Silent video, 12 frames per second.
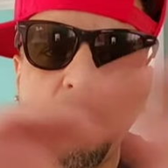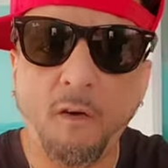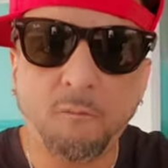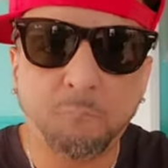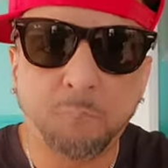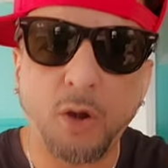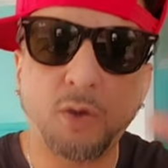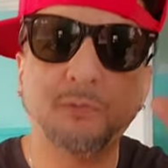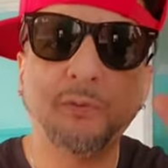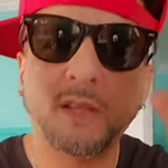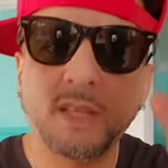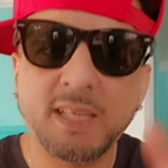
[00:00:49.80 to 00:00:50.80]
of birth,
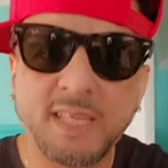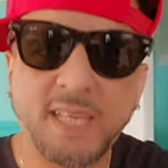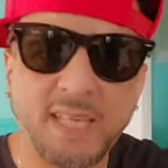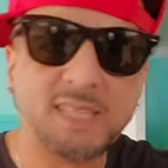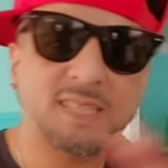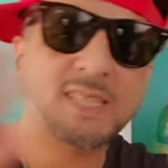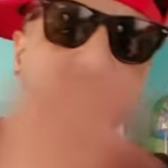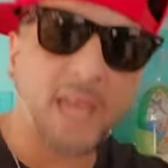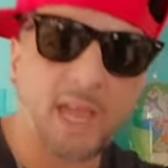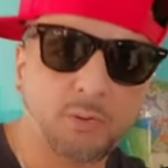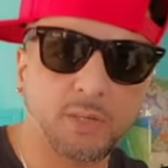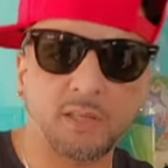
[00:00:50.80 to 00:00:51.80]
Kings
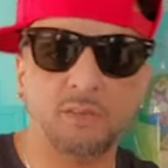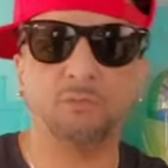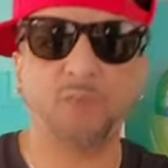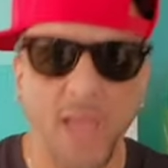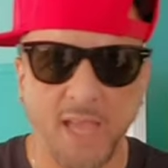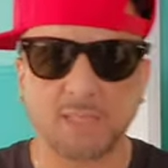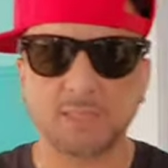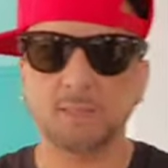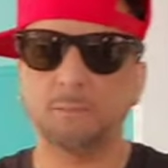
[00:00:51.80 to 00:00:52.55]
County. Facts.